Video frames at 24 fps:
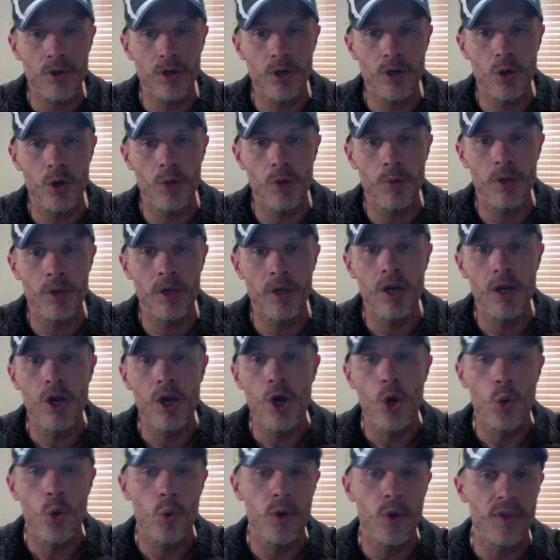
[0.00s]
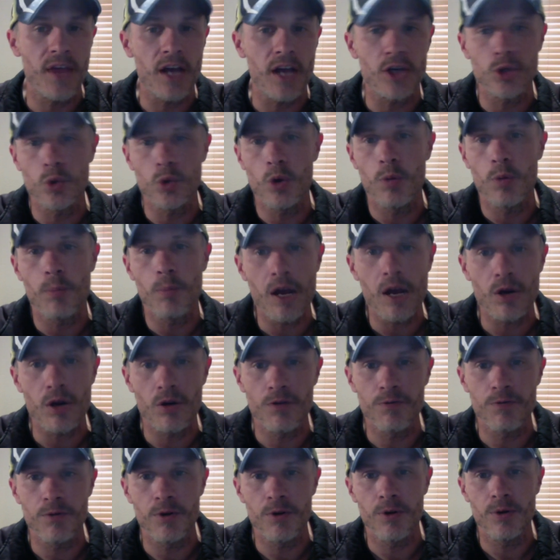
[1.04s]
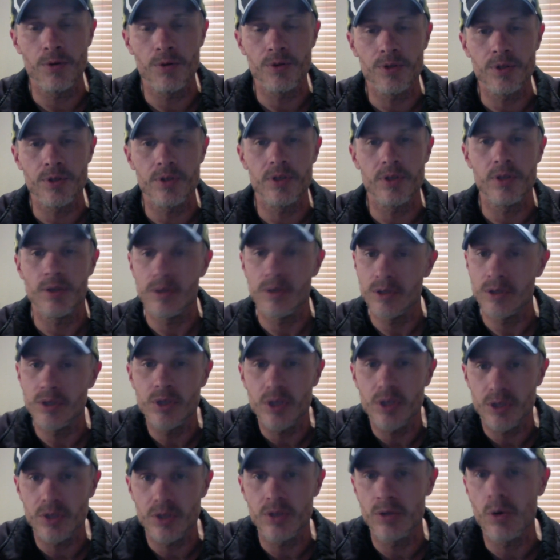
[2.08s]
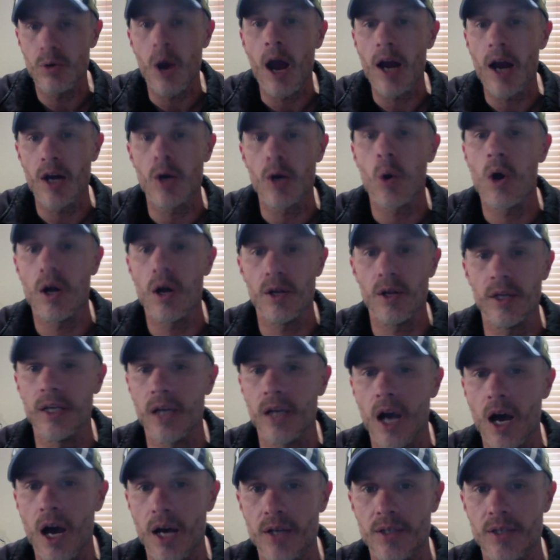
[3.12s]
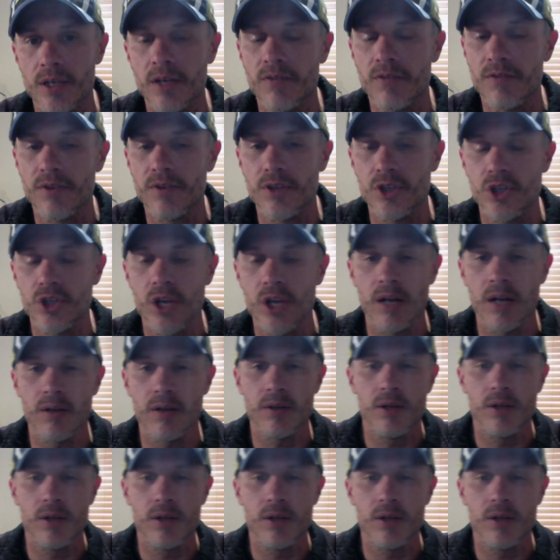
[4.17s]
equipment with actual microphones to just do higher quality content for the channel.